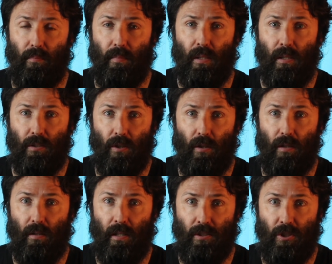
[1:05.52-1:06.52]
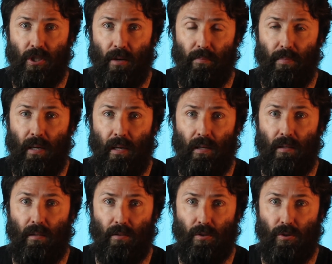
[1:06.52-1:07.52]
So let's jump
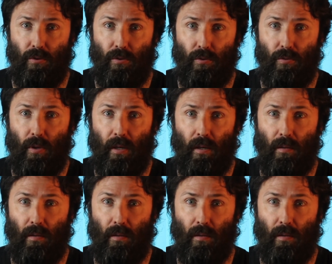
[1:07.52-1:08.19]
into